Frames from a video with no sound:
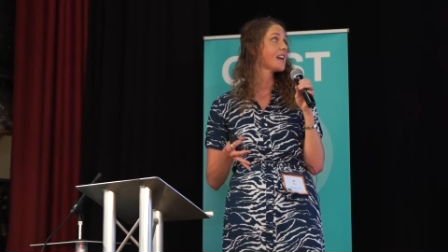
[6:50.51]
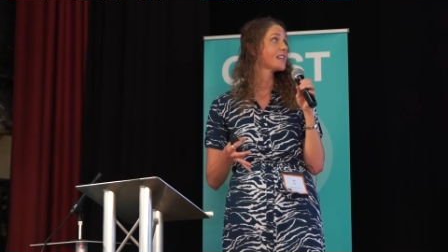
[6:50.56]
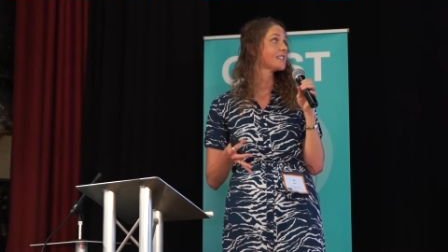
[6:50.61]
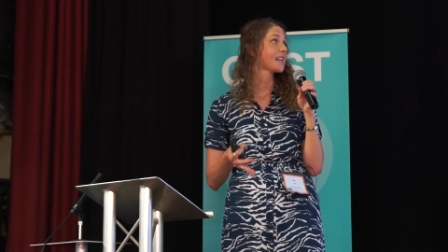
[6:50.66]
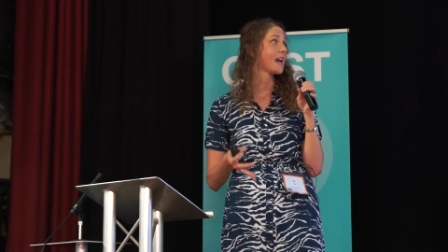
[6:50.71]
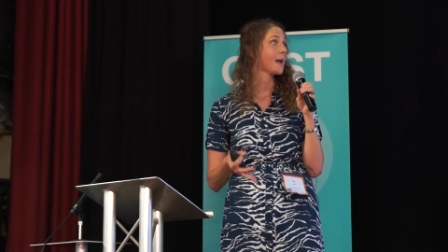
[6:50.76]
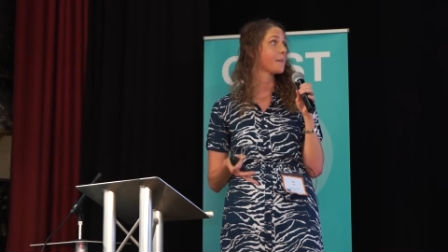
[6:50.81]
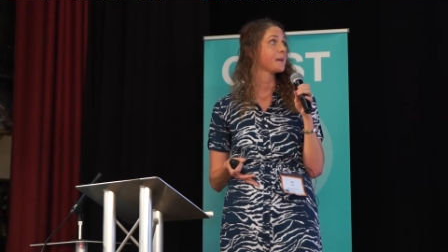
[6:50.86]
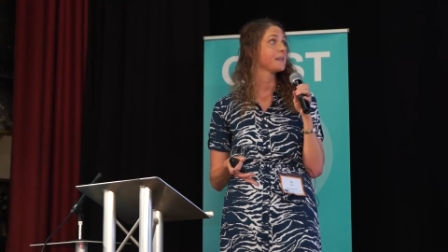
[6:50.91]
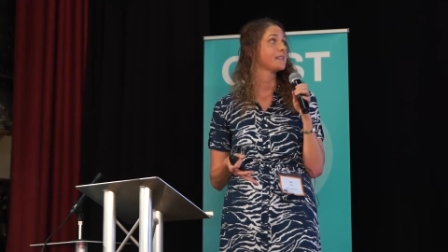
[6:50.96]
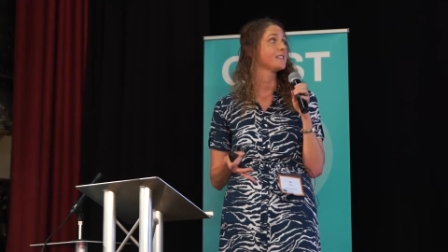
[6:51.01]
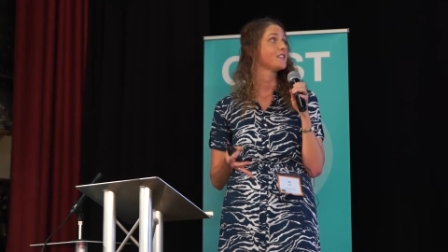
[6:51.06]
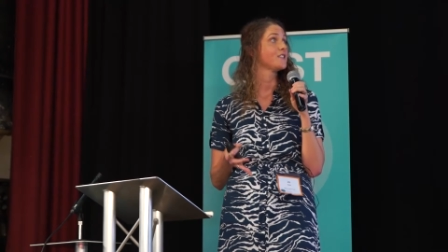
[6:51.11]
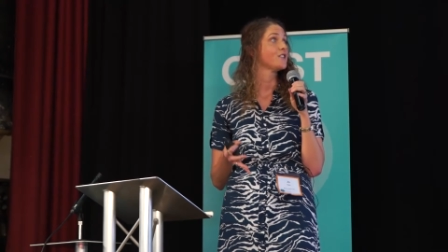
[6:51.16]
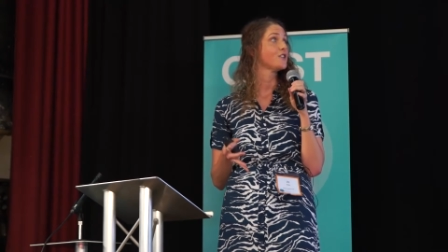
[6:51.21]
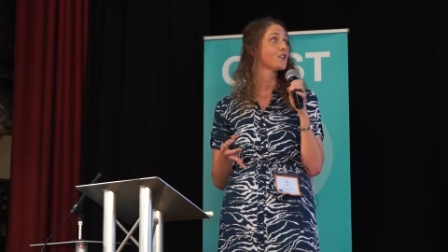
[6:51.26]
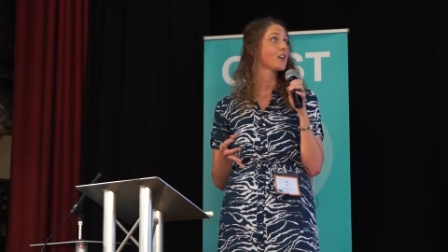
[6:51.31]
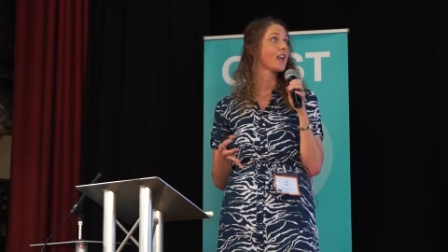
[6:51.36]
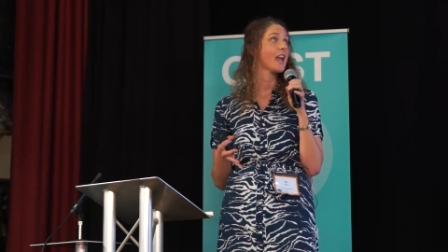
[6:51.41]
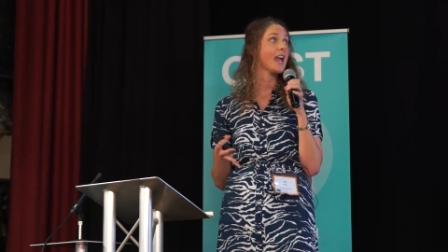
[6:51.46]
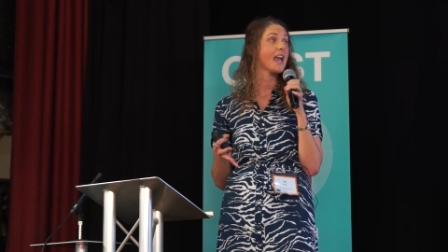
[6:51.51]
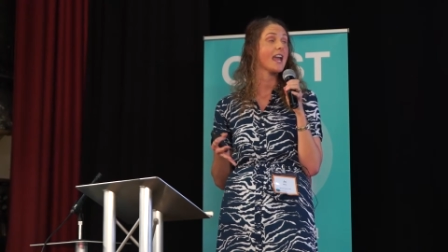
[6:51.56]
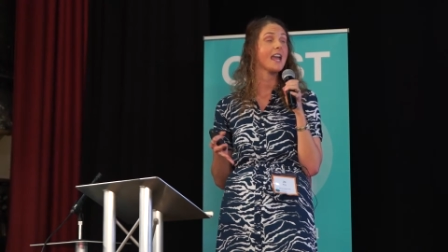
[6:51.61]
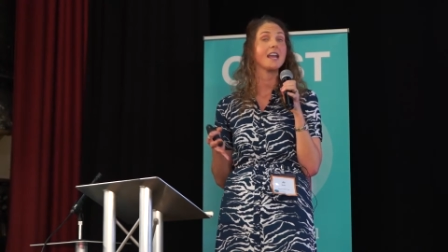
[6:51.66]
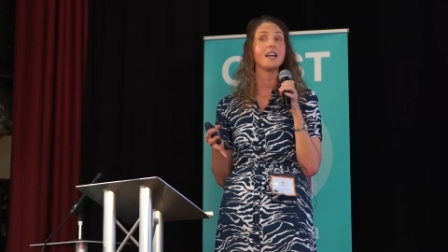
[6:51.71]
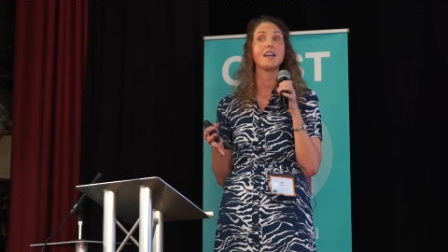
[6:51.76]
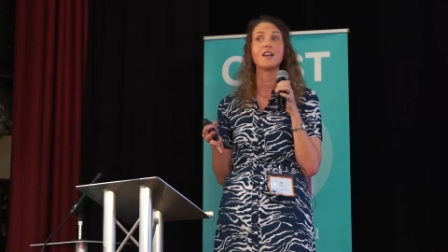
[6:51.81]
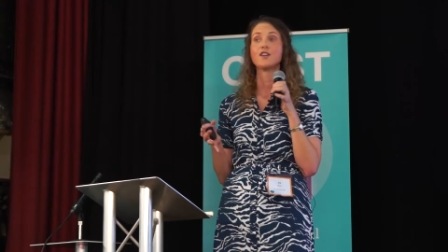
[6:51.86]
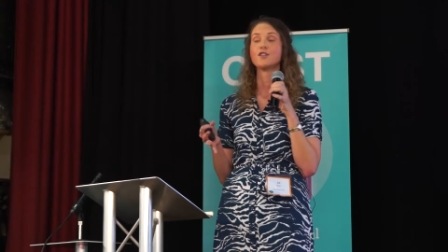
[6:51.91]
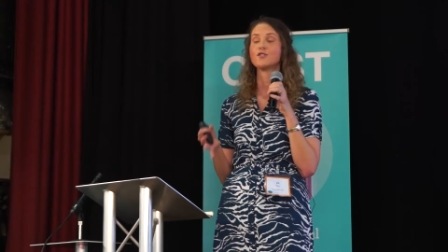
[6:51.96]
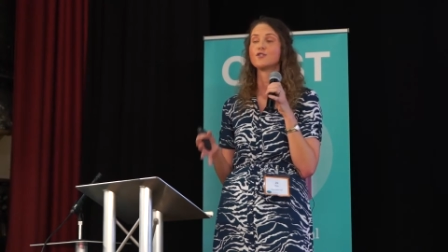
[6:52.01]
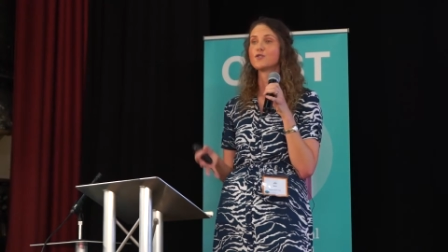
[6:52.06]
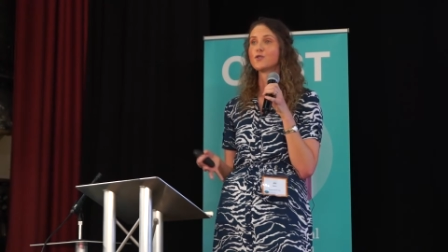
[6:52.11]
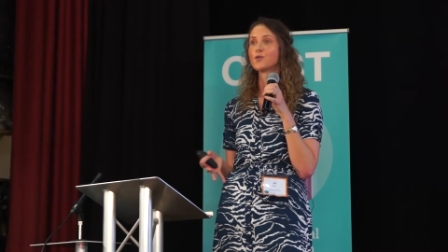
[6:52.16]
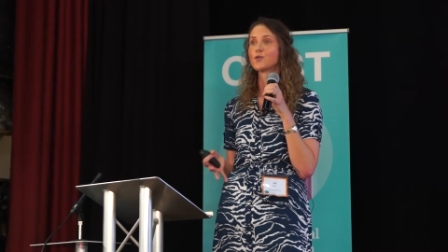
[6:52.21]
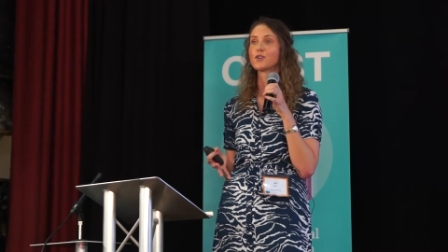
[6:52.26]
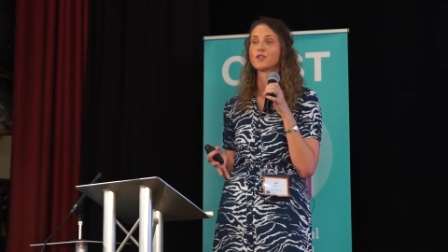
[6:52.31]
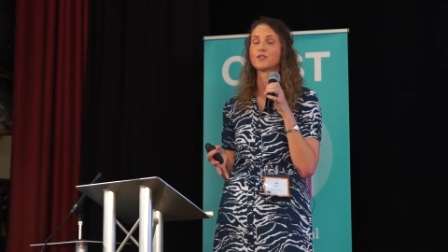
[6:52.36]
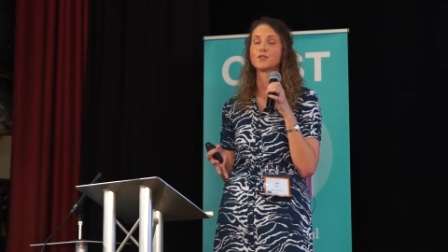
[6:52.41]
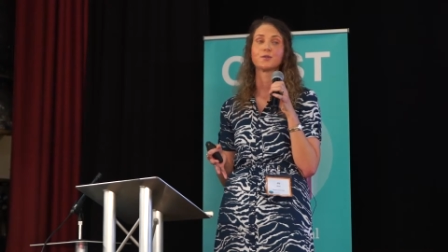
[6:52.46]
Diabetes UK,
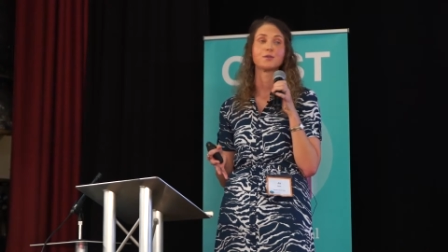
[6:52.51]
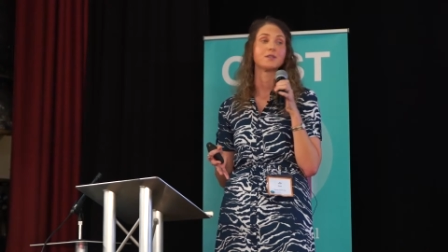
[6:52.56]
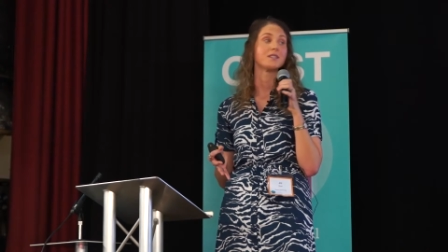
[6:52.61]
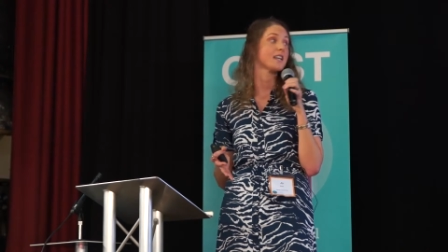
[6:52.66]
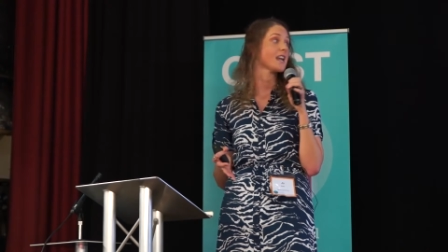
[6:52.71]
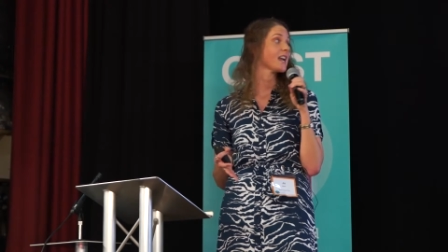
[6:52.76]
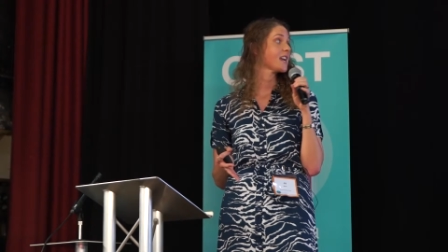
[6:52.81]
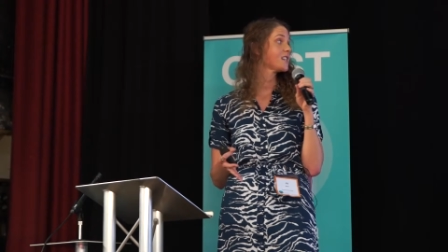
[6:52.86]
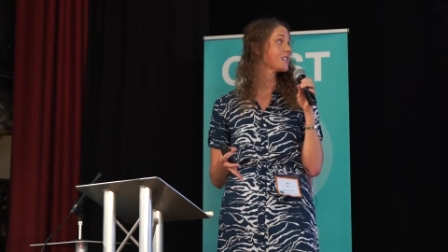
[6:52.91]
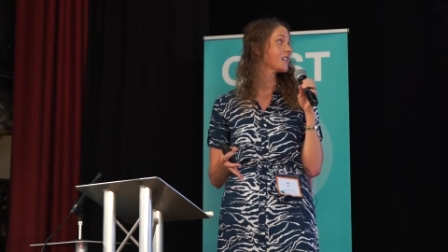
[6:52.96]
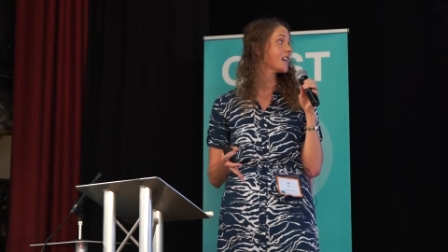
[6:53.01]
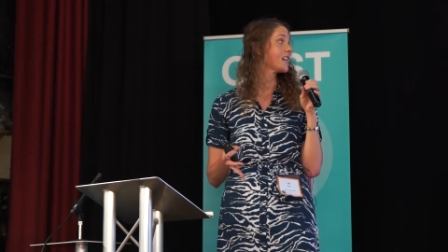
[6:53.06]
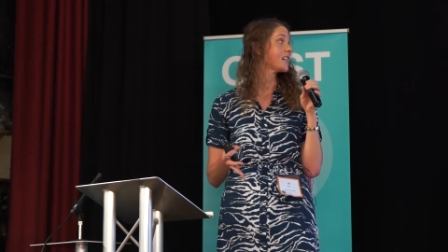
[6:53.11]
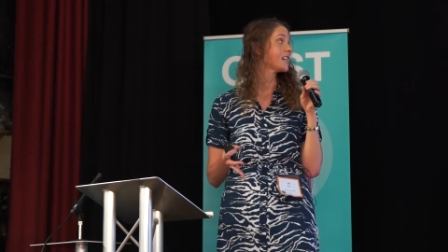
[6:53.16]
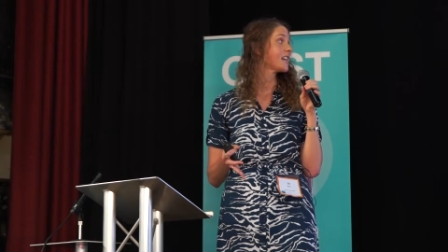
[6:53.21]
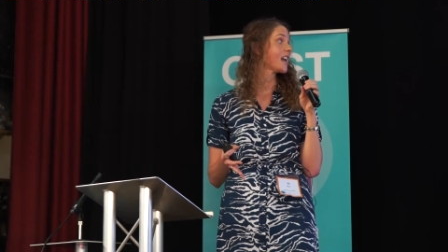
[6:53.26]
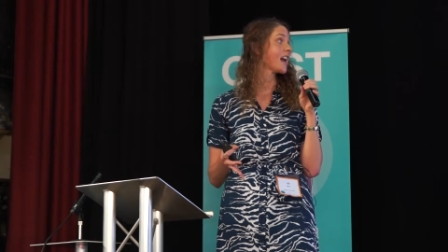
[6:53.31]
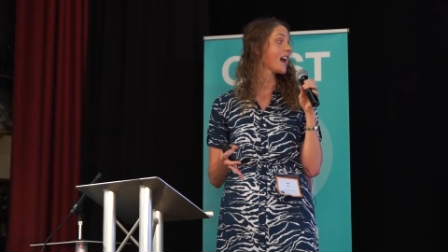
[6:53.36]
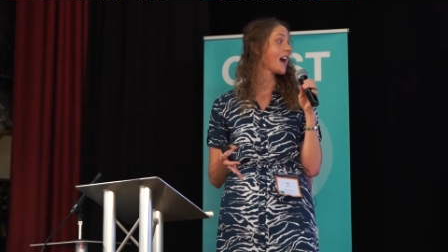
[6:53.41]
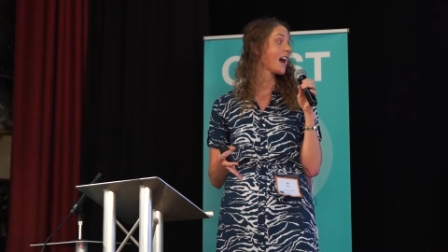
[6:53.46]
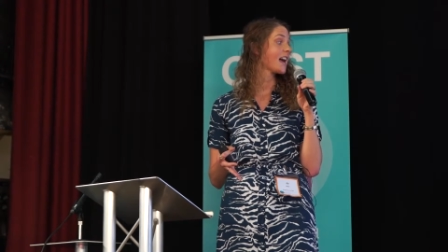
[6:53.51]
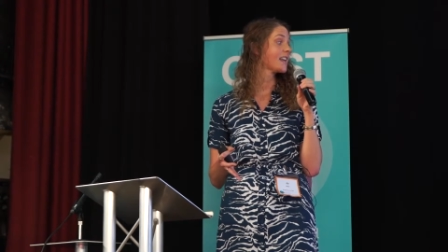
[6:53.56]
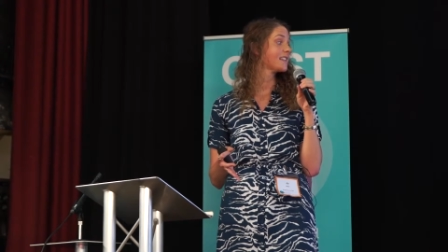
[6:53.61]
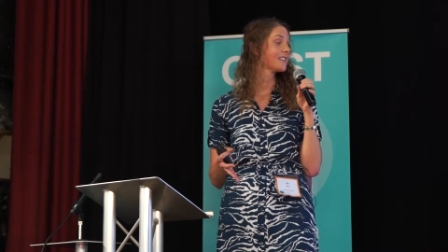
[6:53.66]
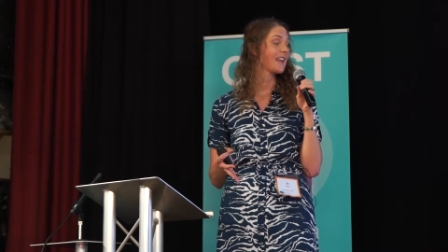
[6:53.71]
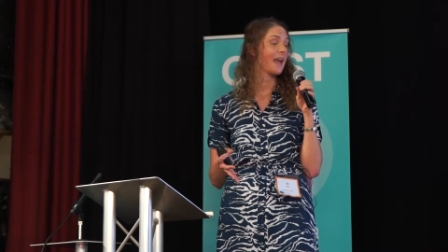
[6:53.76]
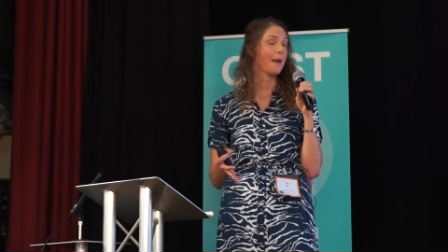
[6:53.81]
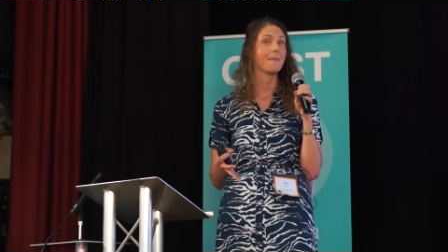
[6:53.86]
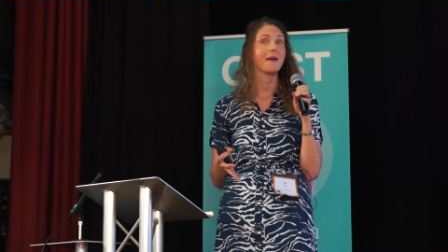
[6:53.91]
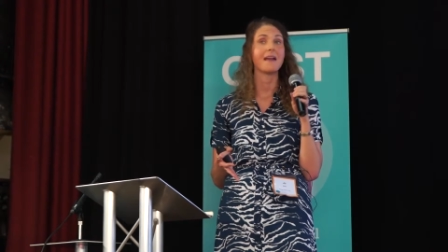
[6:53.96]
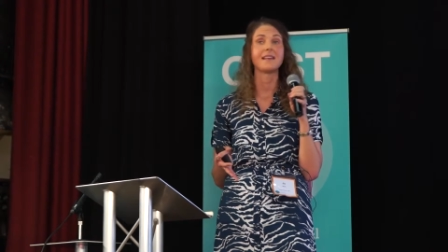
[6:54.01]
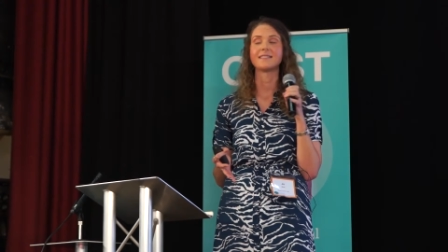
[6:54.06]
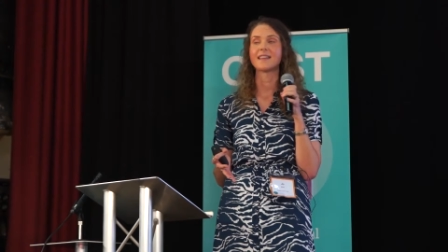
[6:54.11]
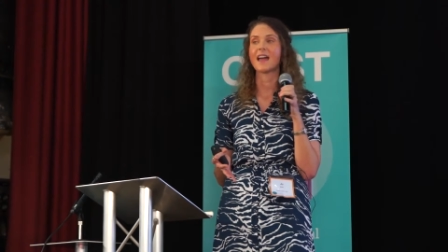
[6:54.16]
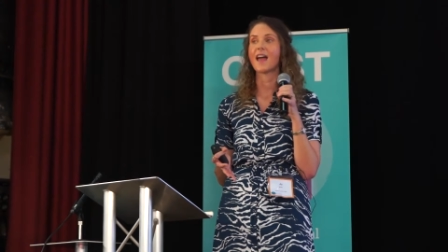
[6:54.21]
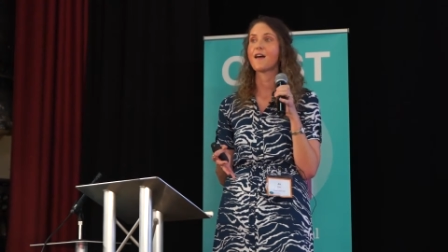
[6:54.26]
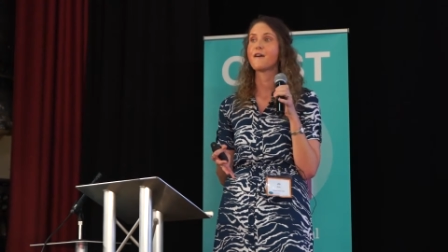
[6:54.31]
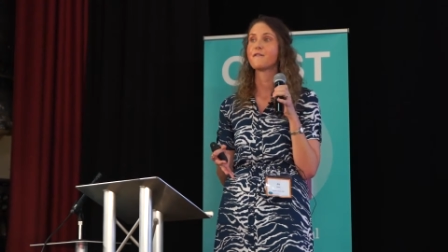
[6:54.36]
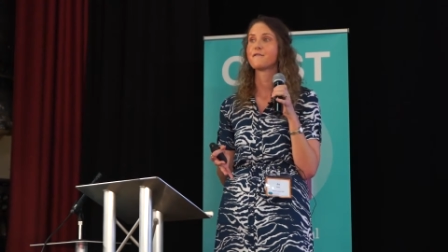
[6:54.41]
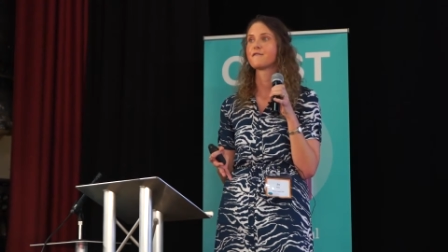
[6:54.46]
Stroke Association and
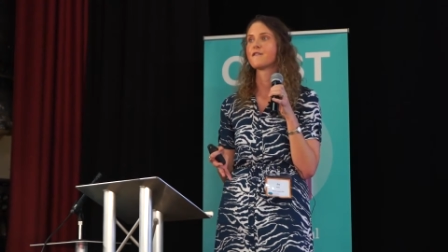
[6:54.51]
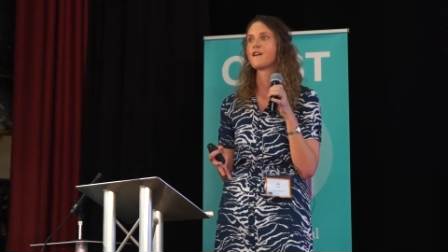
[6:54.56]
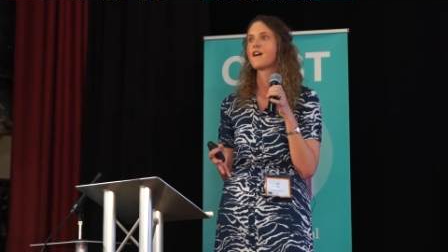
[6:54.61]
MSF.